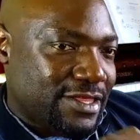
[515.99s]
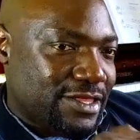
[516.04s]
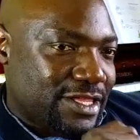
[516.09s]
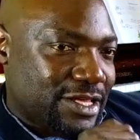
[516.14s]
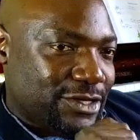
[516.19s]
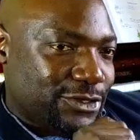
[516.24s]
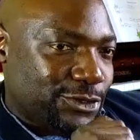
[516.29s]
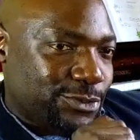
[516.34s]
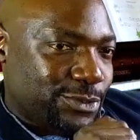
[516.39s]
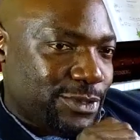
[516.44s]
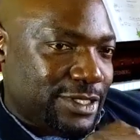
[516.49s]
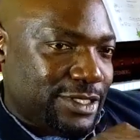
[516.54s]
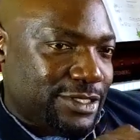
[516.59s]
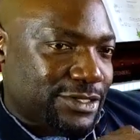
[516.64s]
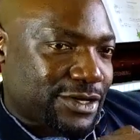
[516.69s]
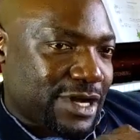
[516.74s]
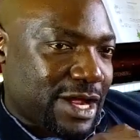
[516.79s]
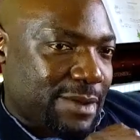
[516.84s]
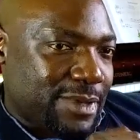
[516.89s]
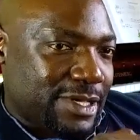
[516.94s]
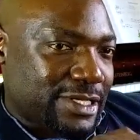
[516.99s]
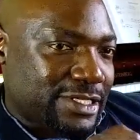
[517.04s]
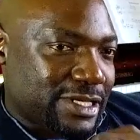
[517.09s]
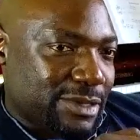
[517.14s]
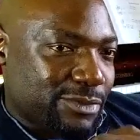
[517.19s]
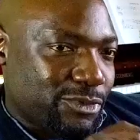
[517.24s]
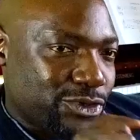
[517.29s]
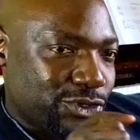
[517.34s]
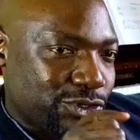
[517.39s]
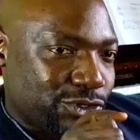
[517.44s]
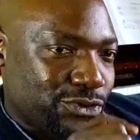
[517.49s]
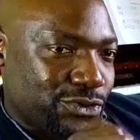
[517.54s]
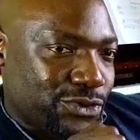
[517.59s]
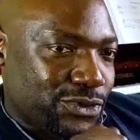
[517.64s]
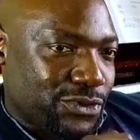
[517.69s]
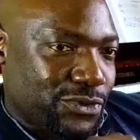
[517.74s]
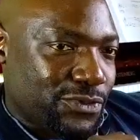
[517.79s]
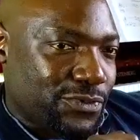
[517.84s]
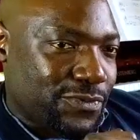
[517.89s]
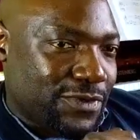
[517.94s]
they should be describing somebody you
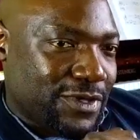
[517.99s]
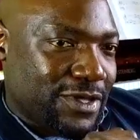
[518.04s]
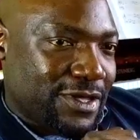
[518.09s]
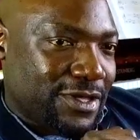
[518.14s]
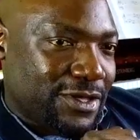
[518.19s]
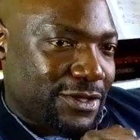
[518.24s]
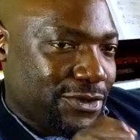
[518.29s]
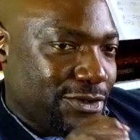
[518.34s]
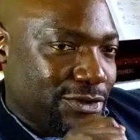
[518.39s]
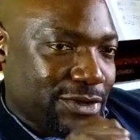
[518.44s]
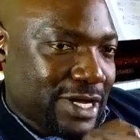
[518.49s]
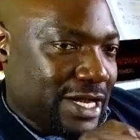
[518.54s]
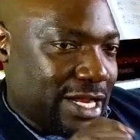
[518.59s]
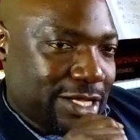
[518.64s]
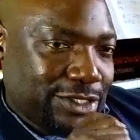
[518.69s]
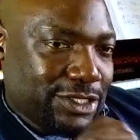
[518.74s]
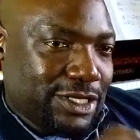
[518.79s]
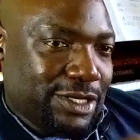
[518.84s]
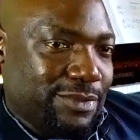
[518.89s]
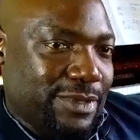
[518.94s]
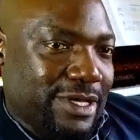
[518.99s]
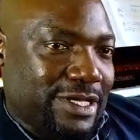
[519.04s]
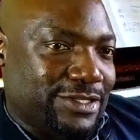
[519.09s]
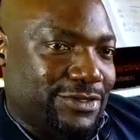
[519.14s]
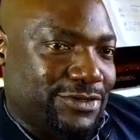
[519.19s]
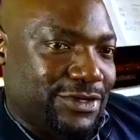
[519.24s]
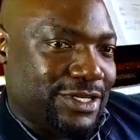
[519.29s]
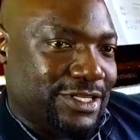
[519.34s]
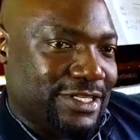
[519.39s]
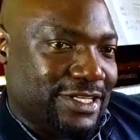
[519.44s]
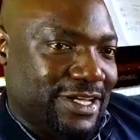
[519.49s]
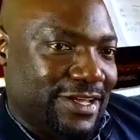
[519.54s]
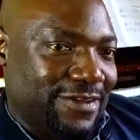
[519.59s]
know. You know, you can actually be a stranger.